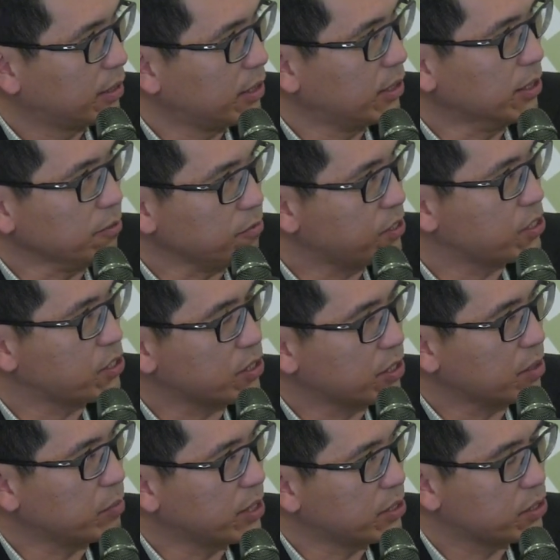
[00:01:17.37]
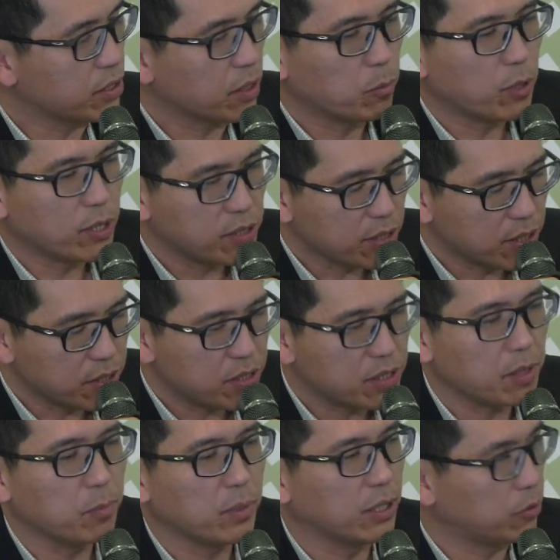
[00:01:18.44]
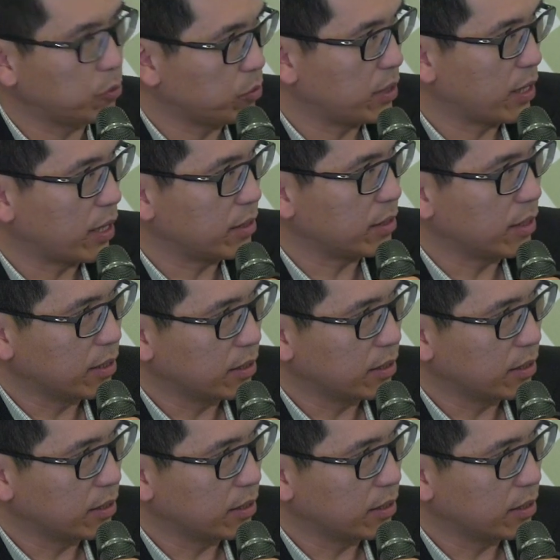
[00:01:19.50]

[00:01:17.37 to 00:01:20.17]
The Earth system in some ways is similar to that.